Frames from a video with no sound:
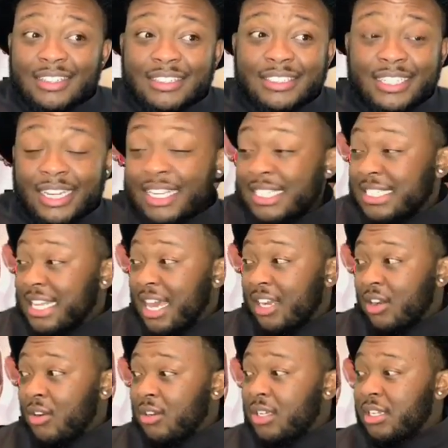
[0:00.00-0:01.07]
Dennis not
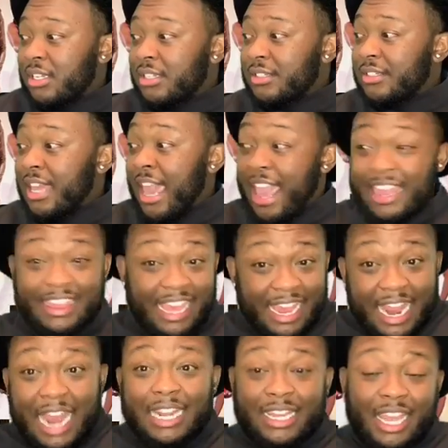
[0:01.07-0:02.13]
only had that
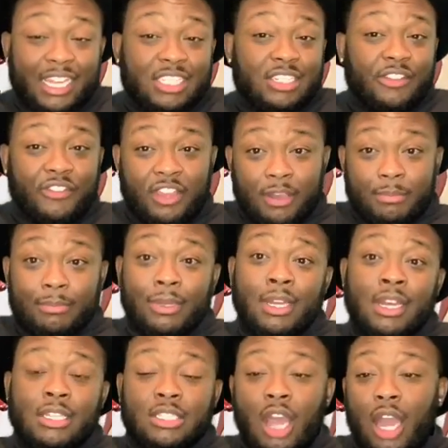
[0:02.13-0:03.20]
allegation of him
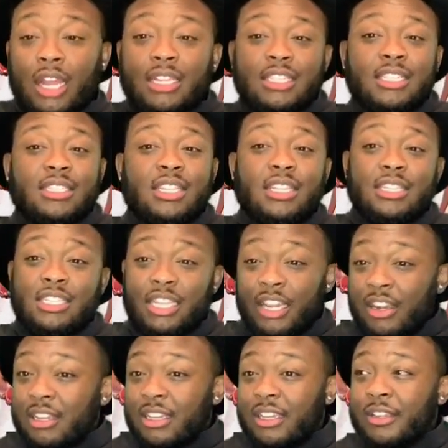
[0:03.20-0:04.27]
talking to
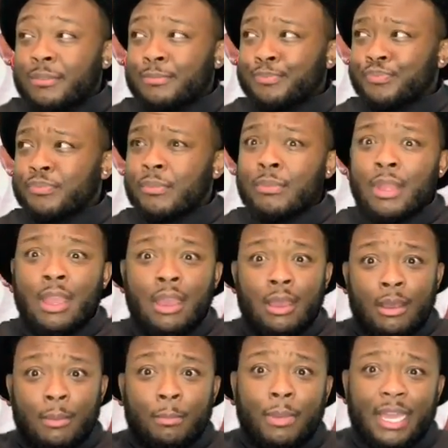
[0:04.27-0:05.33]
Sincerely,
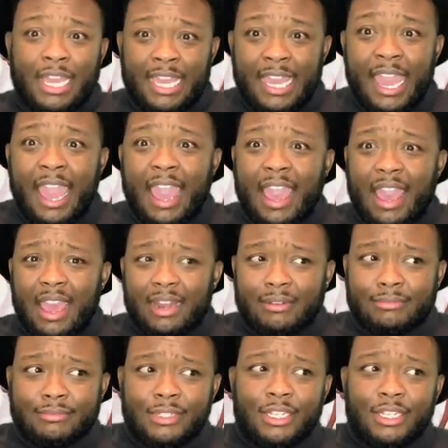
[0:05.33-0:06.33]
but he had,